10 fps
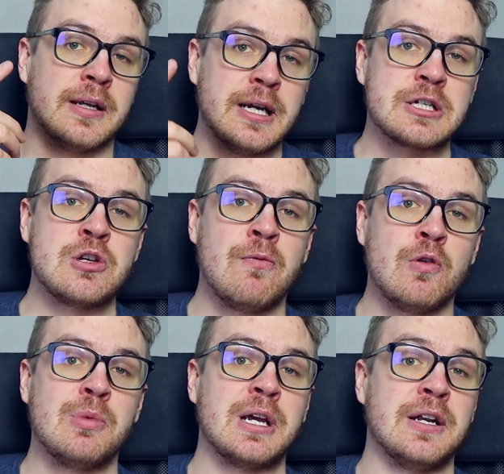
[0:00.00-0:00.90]
the next step
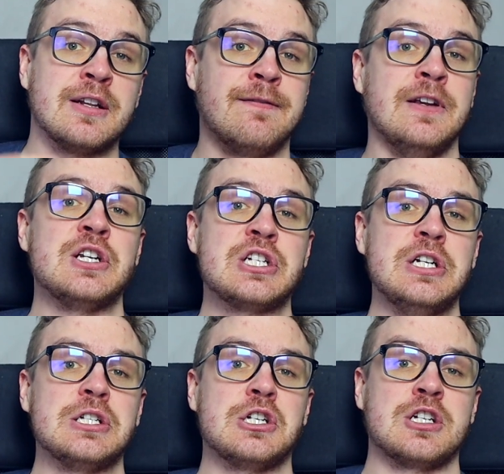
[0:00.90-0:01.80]
would be getting the Finnish
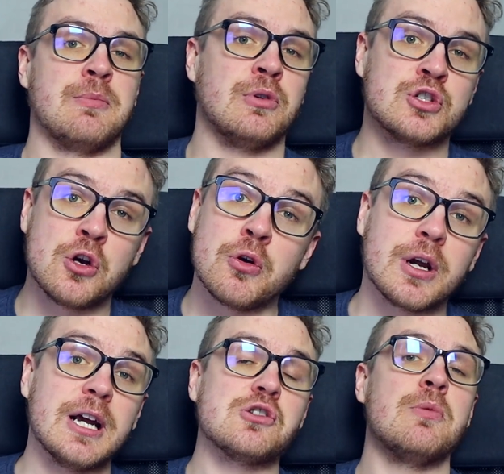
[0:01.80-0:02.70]
citizenship, so you
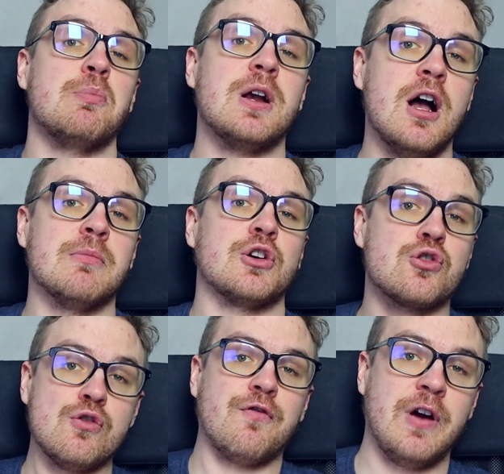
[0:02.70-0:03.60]
can actually become a
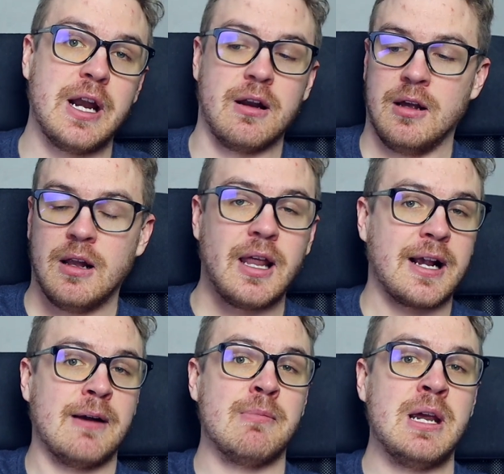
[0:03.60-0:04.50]
true Finn,
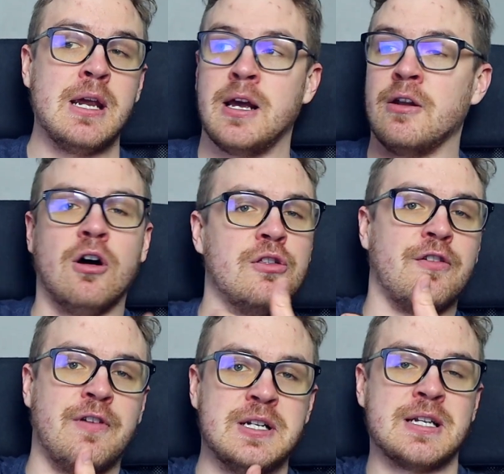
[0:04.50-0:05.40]
like me and other
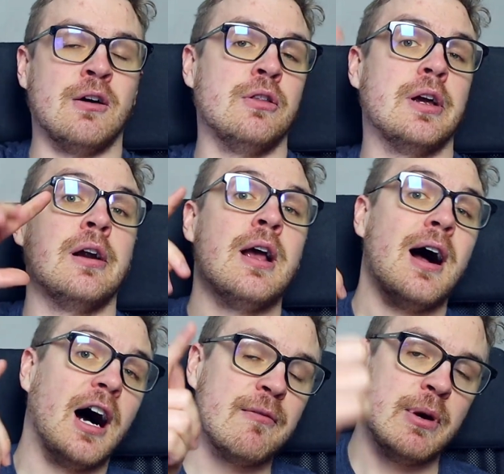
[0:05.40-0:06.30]
Finns out there.
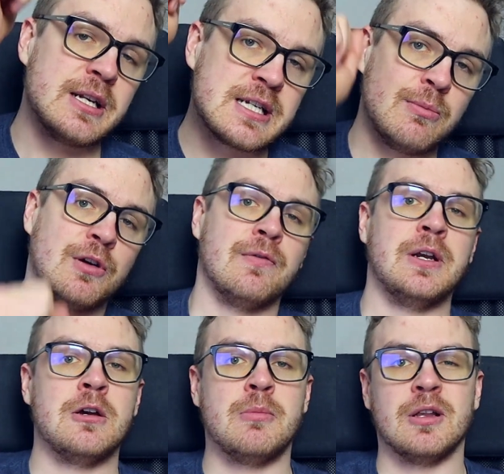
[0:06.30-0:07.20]
I've made a separate
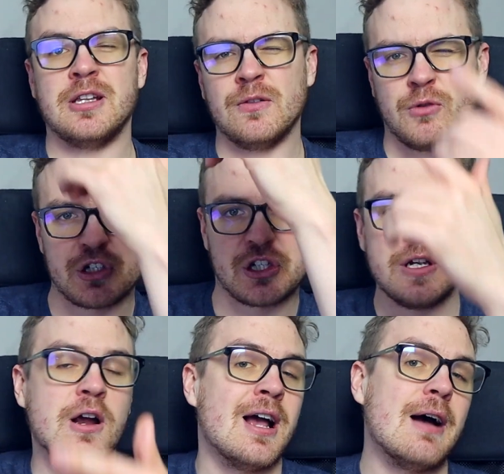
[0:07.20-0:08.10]
video about that, watch it
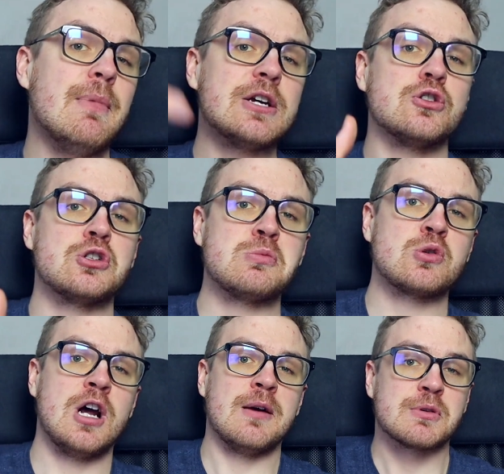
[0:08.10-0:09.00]
here, and make sure to
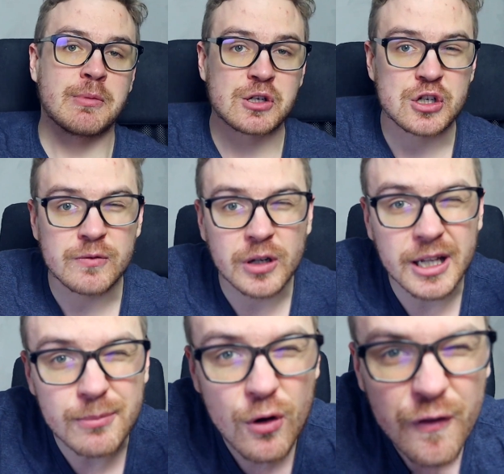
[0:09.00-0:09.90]
subscribe because you will
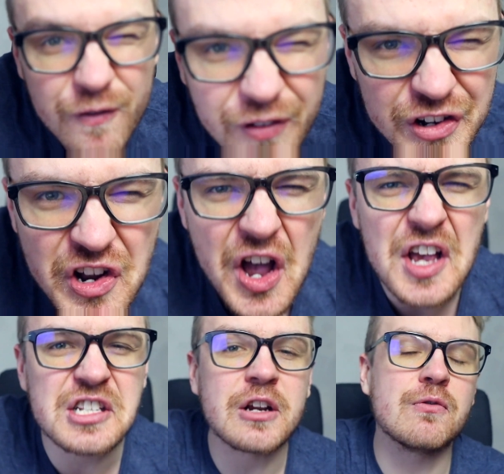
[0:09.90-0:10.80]
get more
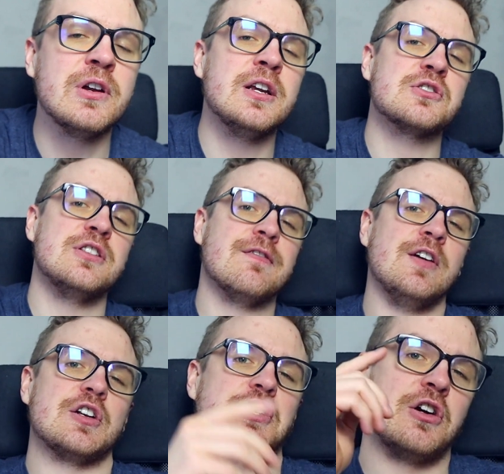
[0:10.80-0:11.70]
fantastic videos in the
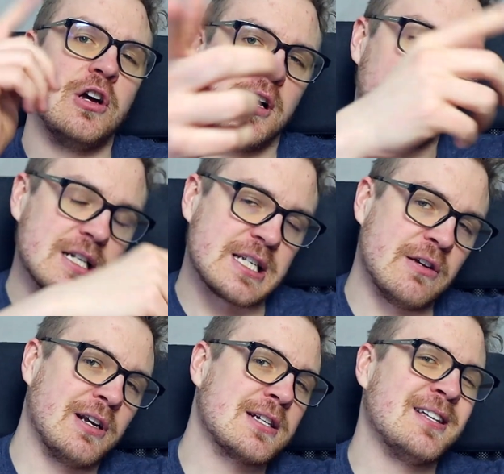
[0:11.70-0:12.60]
future. I'll see you
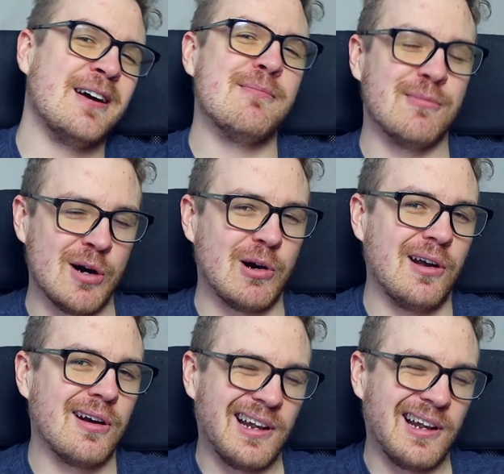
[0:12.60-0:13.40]
next time. Moi moi.